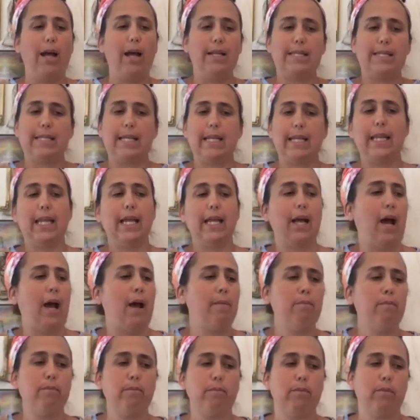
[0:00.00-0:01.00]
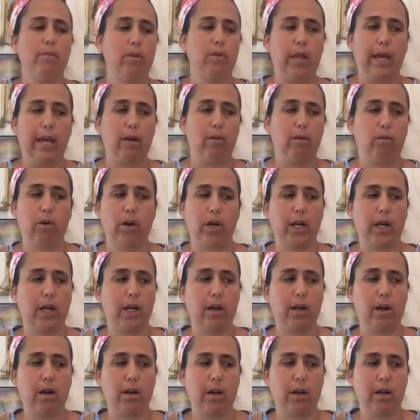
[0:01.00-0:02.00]
something I'm like
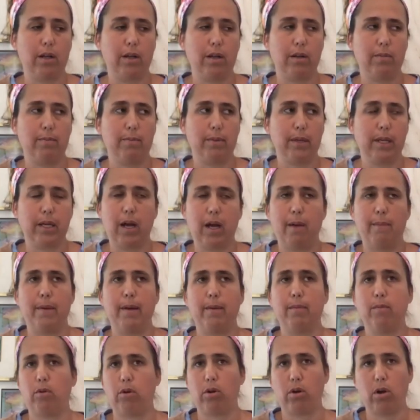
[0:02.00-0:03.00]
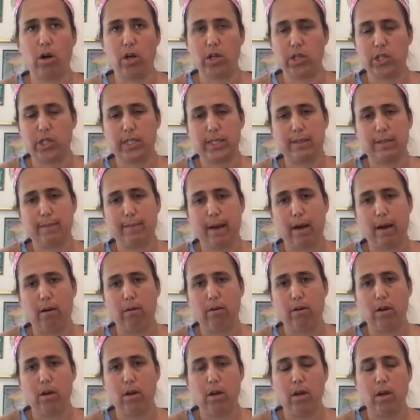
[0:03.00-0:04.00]
working on and becoming more conscious about,
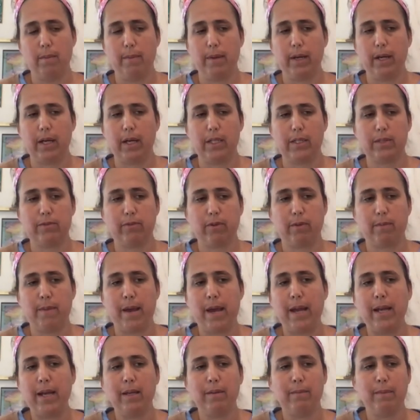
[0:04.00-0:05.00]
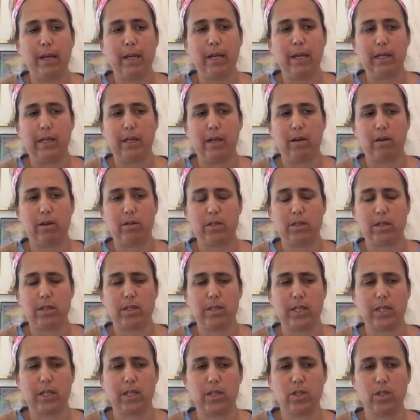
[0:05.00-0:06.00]
because for many years I
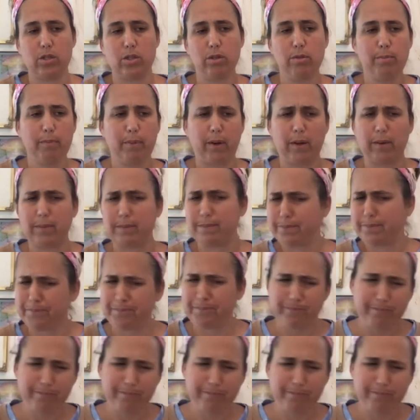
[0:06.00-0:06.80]
was like super,